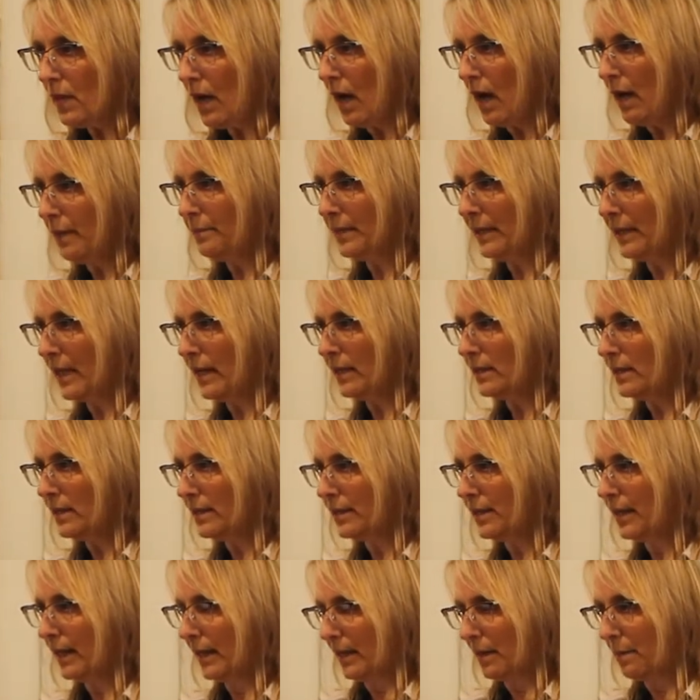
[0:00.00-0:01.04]
began to
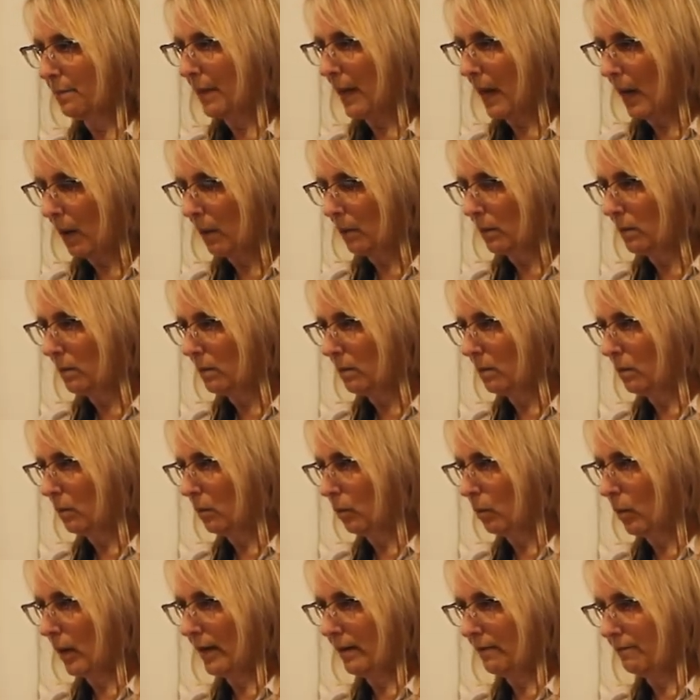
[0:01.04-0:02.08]
think about,
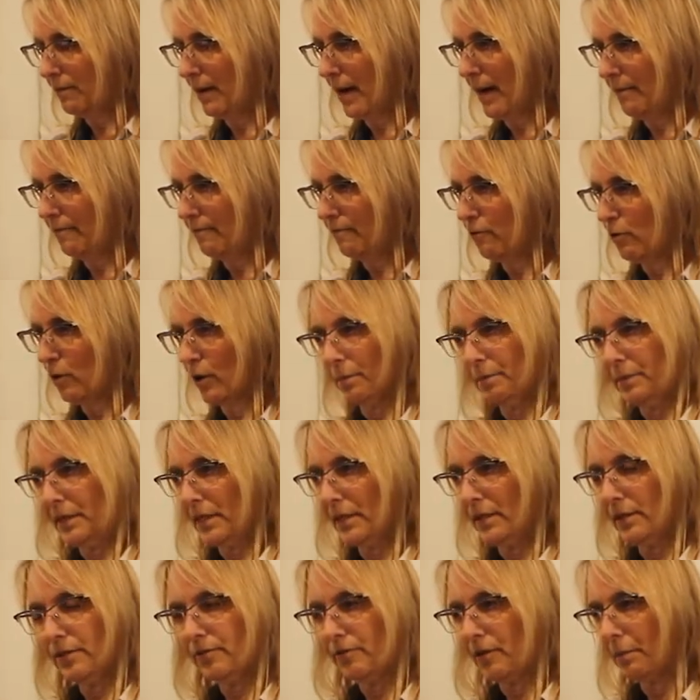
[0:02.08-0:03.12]
what if I formed
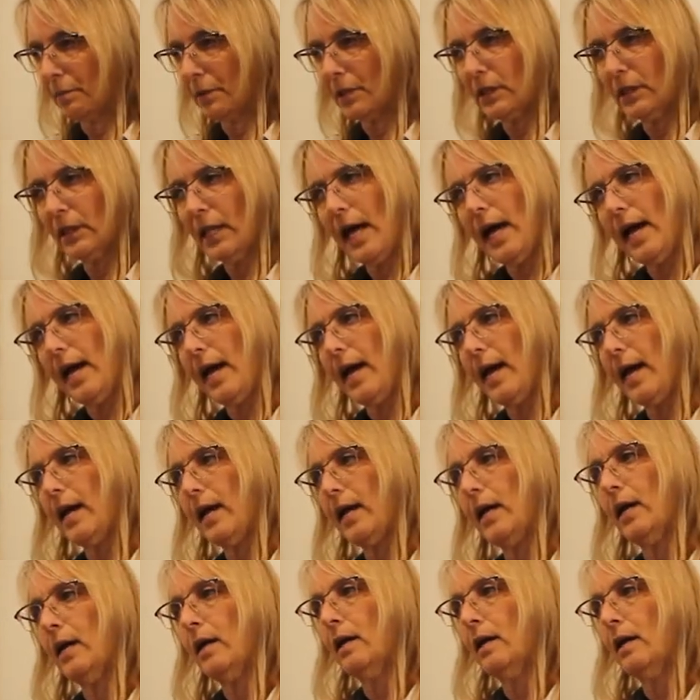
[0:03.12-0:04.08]
these from clay?